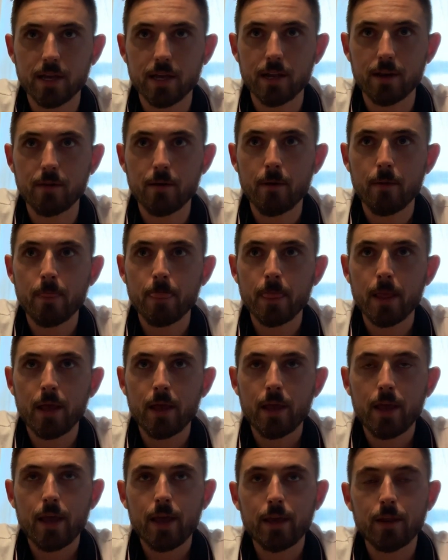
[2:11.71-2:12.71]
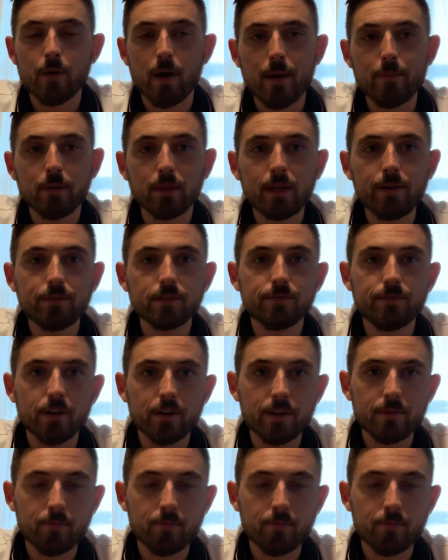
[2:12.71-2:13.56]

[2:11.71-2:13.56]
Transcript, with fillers: And, you know, I believe it's very